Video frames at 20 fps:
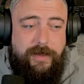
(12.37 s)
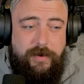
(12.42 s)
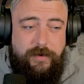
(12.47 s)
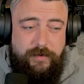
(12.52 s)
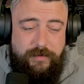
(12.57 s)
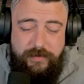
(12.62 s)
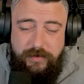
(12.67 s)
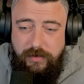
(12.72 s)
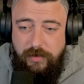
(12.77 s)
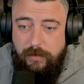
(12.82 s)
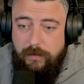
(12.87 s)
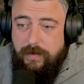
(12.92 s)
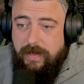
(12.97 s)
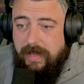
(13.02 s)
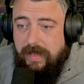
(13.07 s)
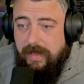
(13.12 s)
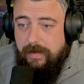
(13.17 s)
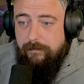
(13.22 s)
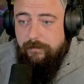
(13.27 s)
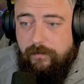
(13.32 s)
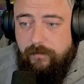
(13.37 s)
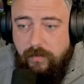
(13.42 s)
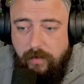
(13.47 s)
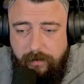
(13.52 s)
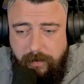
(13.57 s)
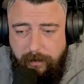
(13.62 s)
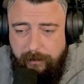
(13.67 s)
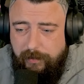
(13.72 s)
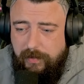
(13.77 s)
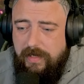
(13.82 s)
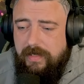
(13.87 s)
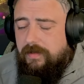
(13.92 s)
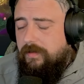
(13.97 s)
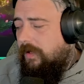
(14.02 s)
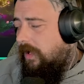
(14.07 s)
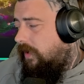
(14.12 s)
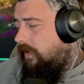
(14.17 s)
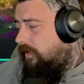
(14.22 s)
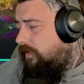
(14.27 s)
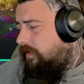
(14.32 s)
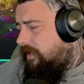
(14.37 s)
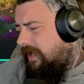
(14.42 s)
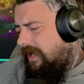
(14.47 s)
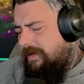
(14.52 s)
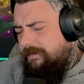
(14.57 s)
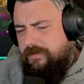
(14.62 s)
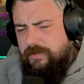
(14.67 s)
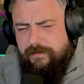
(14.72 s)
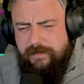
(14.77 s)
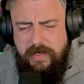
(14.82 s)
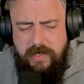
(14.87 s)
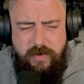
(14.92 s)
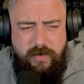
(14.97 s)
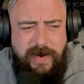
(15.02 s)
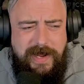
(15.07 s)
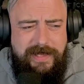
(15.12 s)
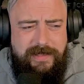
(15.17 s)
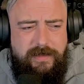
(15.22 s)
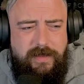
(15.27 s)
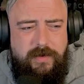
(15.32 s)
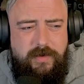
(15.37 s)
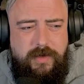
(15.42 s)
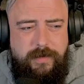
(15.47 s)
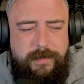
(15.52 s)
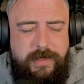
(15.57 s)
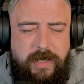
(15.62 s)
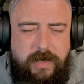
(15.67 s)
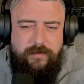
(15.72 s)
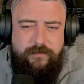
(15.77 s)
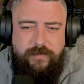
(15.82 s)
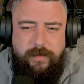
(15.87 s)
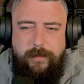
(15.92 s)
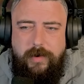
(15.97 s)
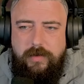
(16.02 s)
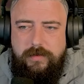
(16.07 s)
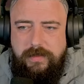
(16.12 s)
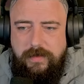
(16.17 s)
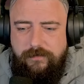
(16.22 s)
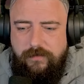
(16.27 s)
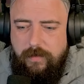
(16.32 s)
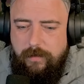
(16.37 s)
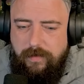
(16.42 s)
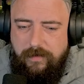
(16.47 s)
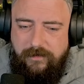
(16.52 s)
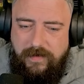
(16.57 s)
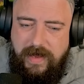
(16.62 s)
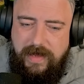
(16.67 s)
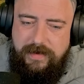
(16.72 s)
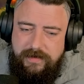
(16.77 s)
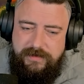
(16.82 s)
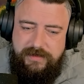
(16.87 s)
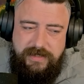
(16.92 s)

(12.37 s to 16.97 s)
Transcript: Another new game. We've been playing a lot of new games. There's been quite a lot coming out from all different providers.